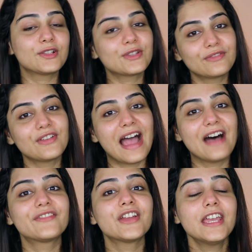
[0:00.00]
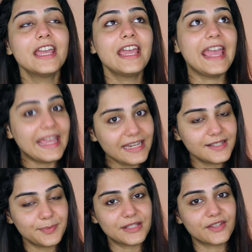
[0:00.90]
Also, if you have any
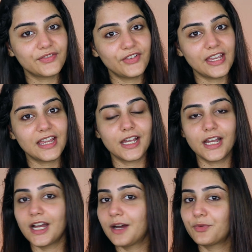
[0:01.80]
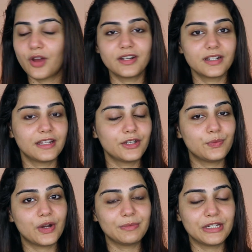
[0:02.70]
specific product that you
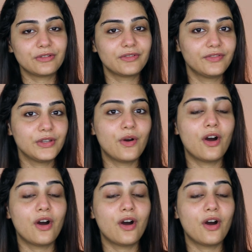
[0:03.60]
want me to review,